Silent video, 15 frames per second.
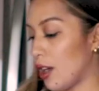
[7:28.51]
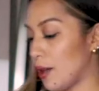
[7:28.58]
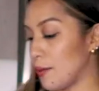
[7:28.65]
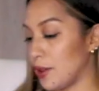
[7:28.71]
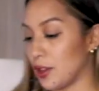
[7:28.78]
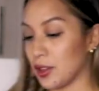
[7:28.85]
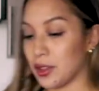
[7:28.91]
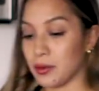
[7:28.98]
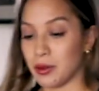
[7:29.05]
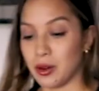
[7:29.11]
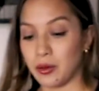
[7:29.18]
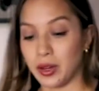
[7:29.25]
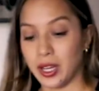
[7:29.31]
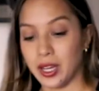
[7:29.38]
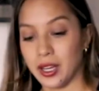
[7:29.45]
I'm gonna throw
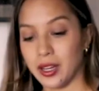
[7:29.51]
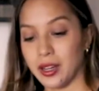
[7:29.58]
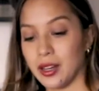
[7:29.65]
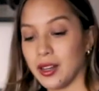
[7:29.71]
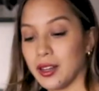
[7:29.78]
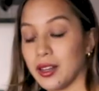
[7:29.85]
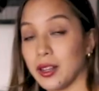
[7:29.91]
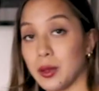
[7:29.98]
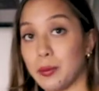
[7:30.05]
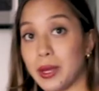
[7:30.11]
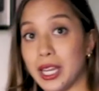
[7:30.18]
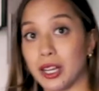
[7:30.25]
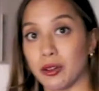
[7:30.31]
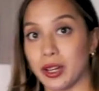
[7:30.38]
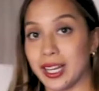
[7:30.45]
in the
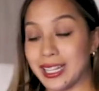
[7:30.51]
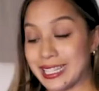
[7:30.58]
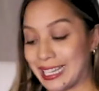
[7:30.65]
beet greens